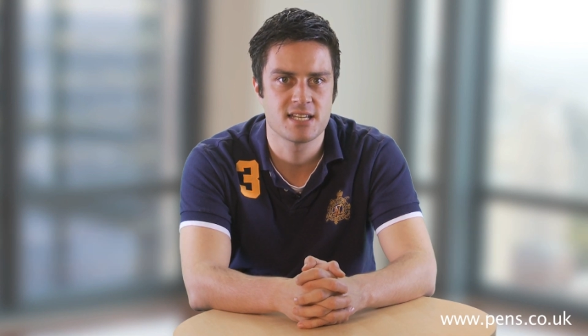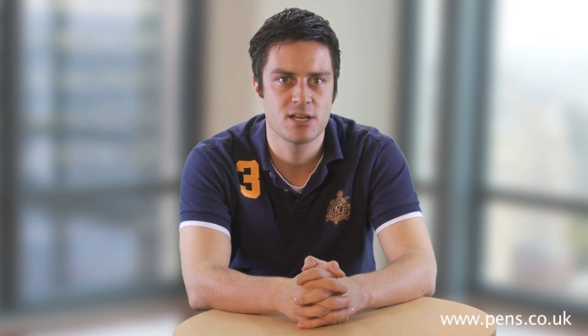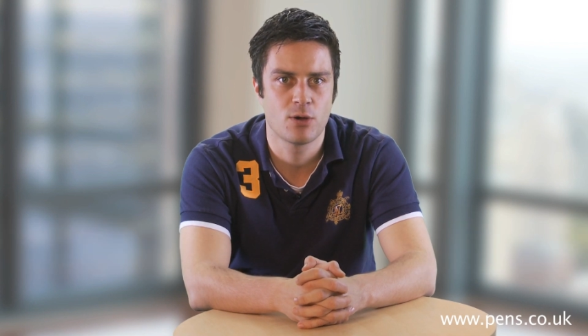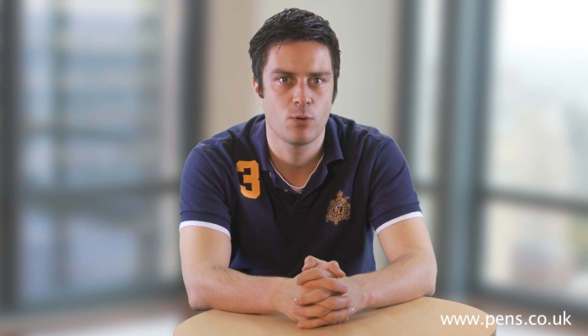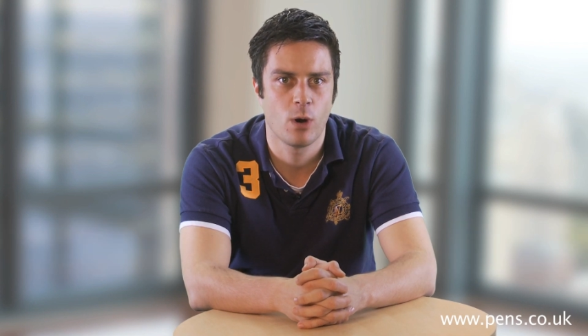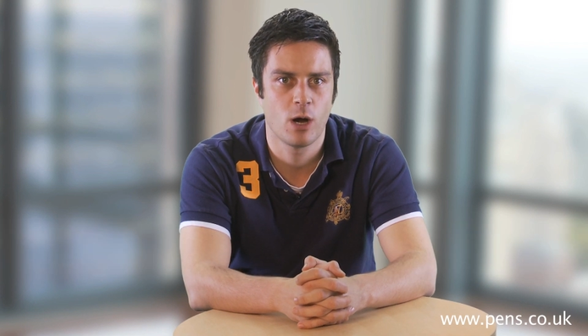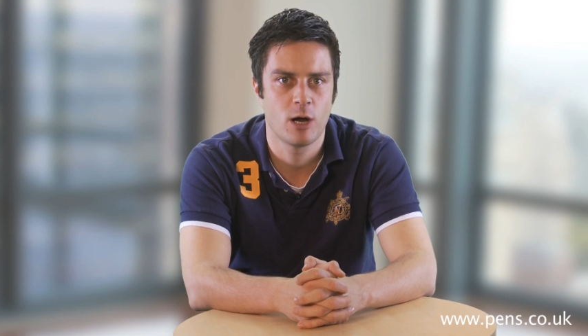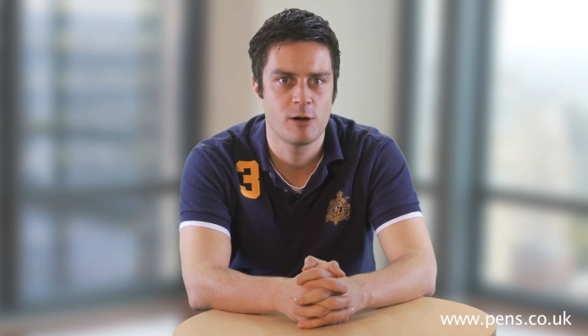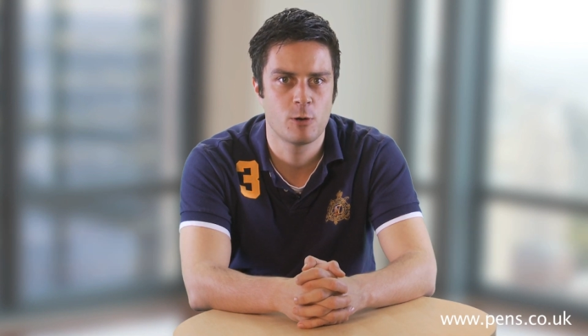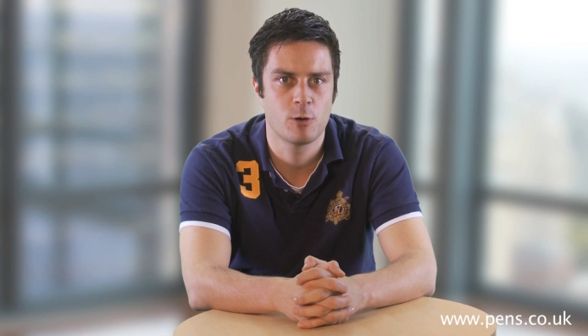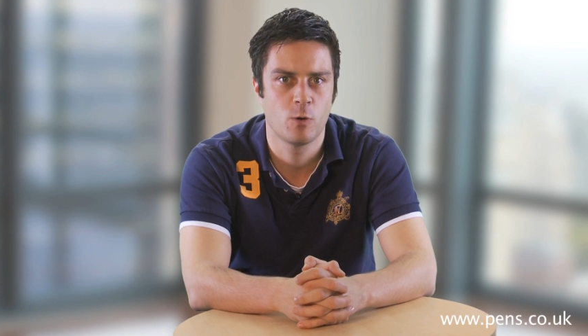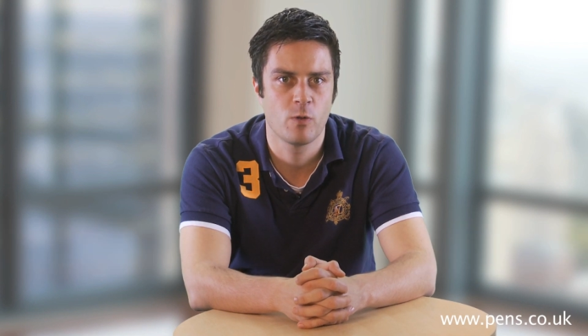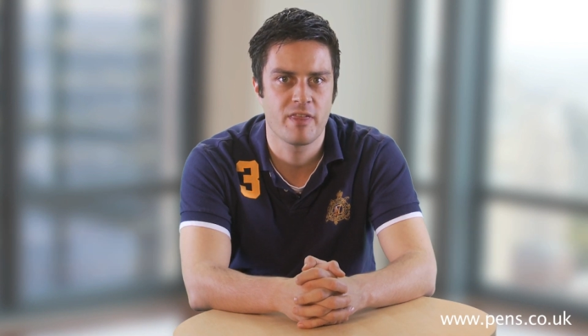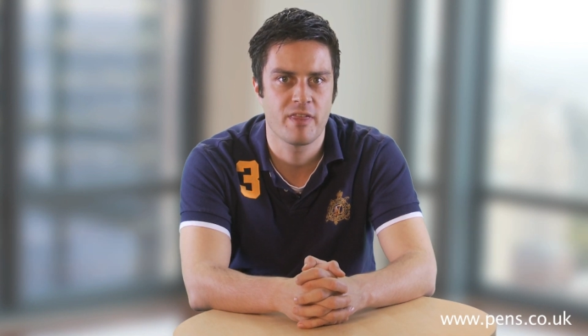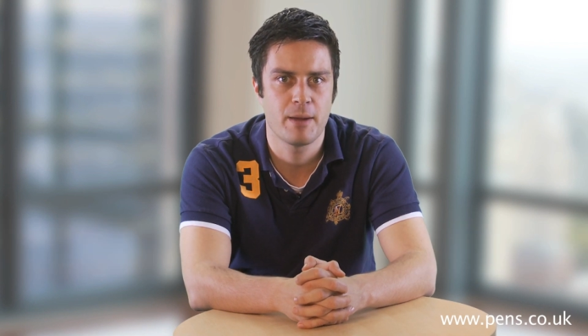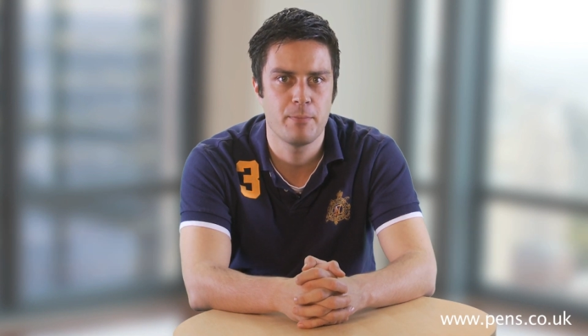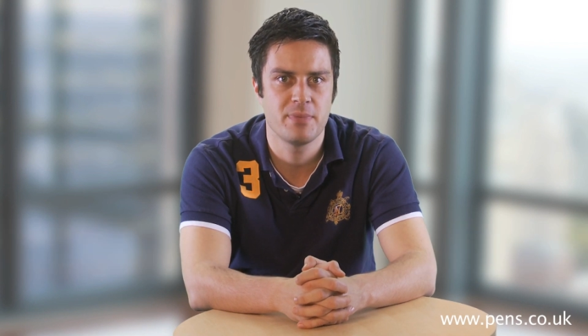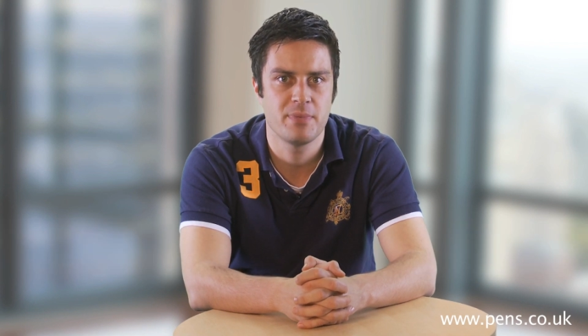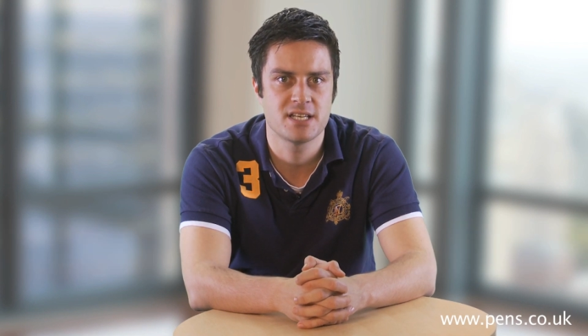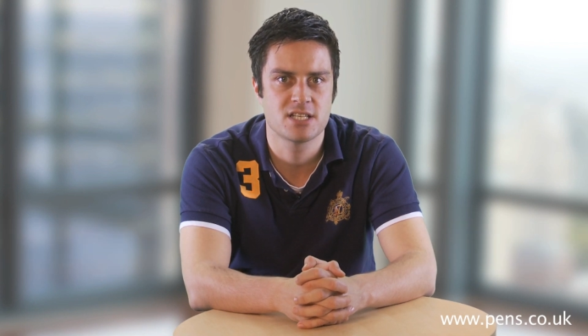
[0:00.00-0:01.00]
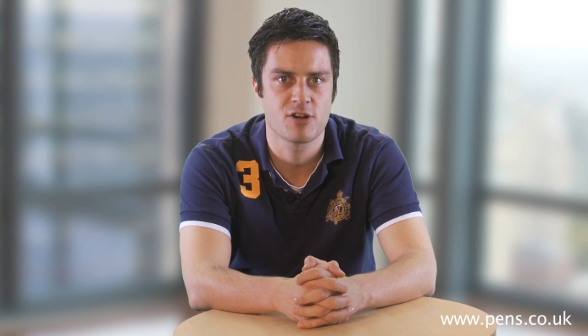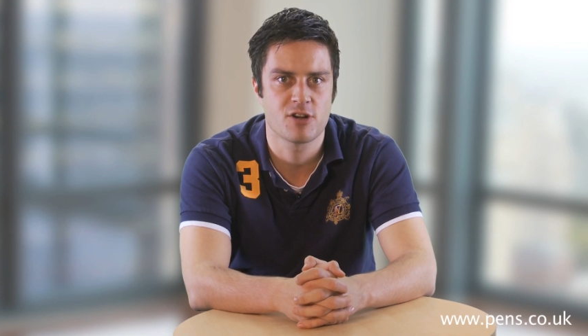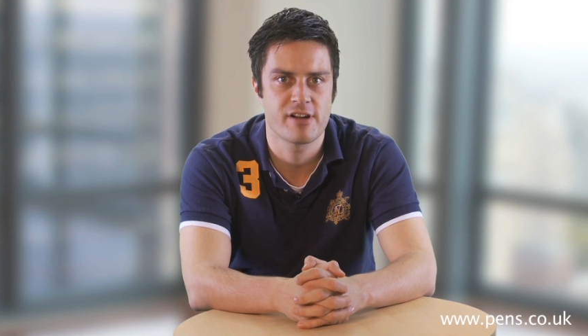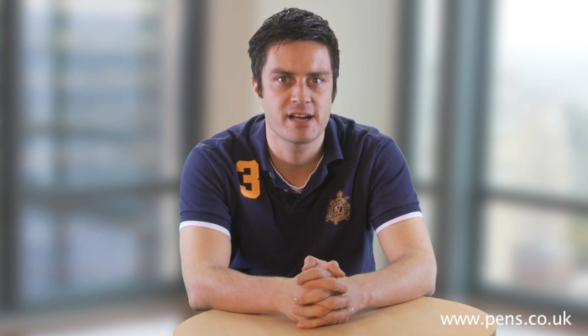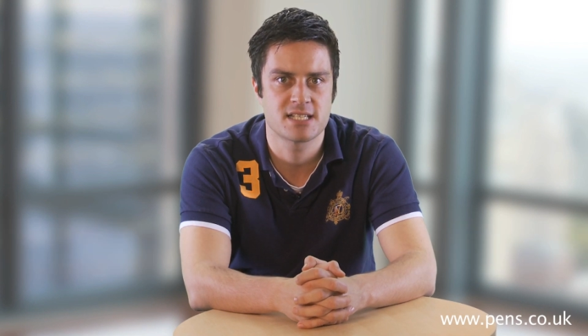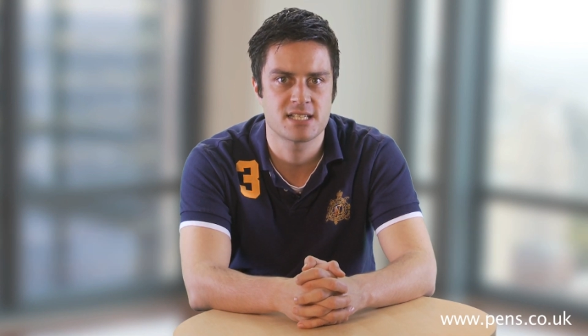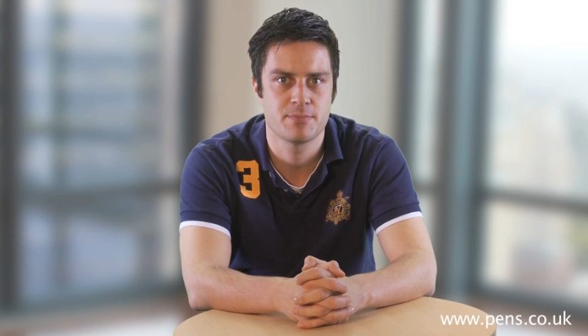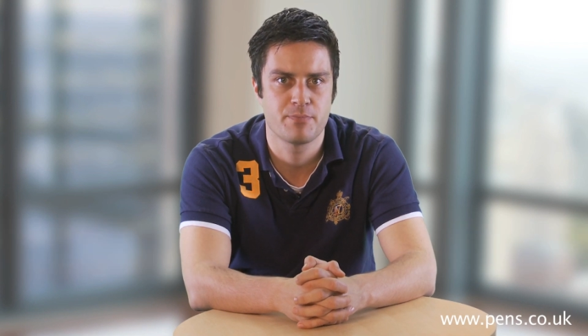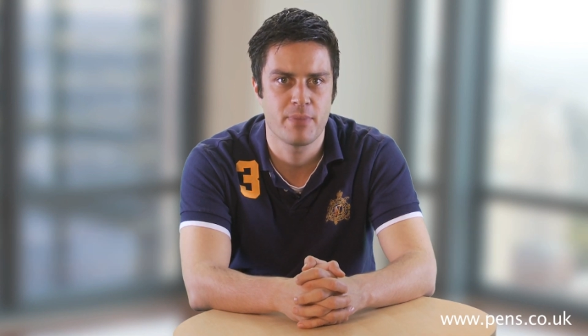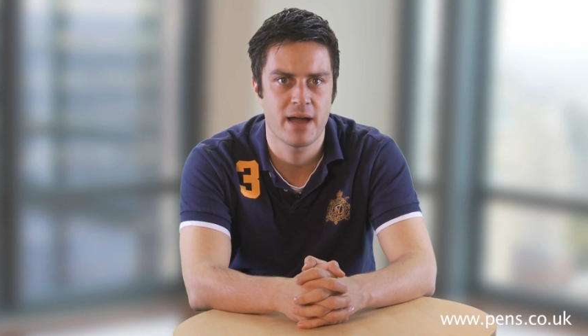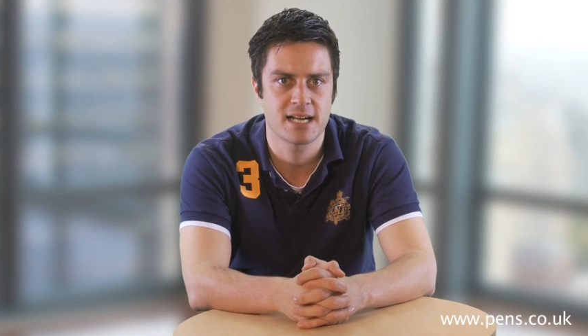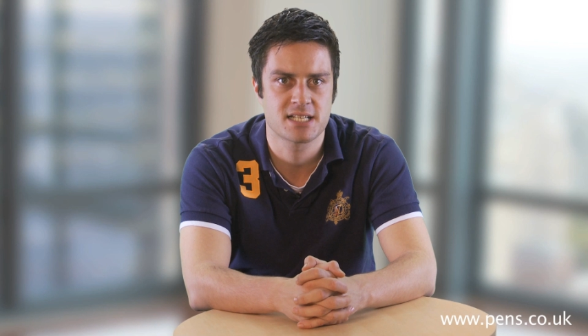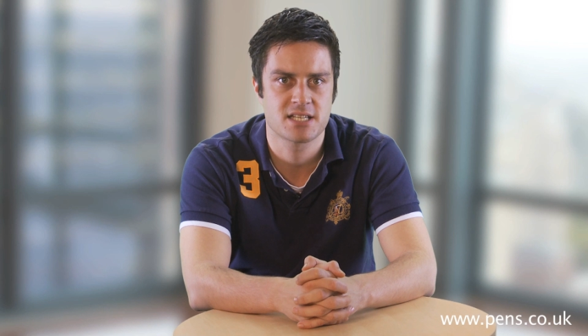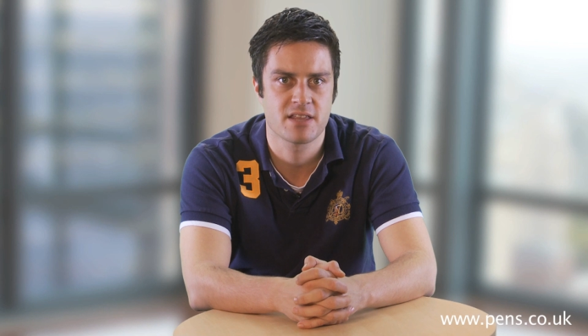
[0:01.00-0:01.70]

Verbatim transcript: inquiry will then be directed back